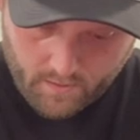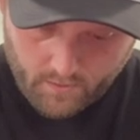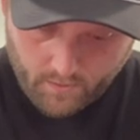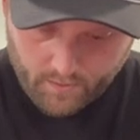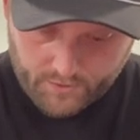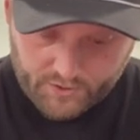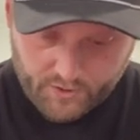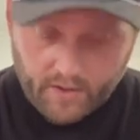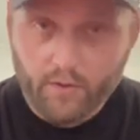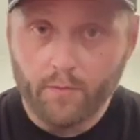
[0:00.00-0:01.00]
We're always
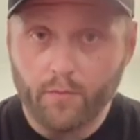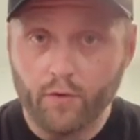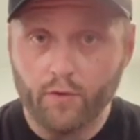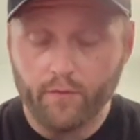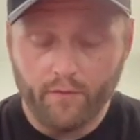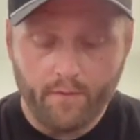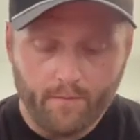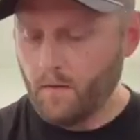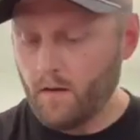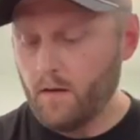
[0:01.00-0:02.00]
trying to improve.
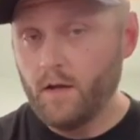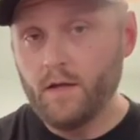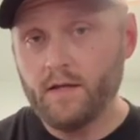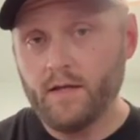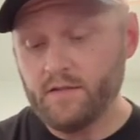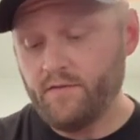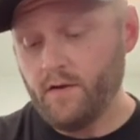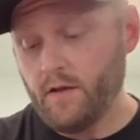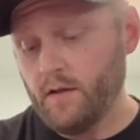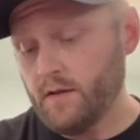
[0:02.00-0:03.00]
Test
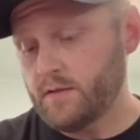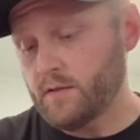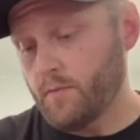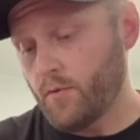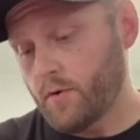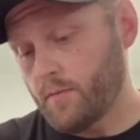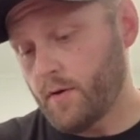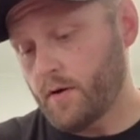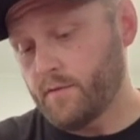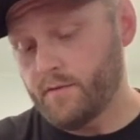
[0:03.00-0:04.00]
fitting is an important
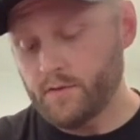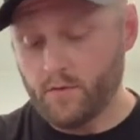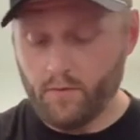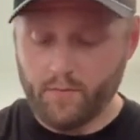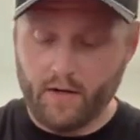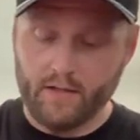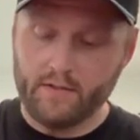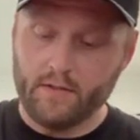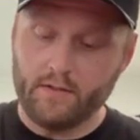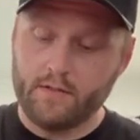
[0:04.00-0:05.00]
part of this whole
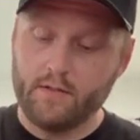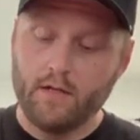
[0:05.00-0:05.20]
process.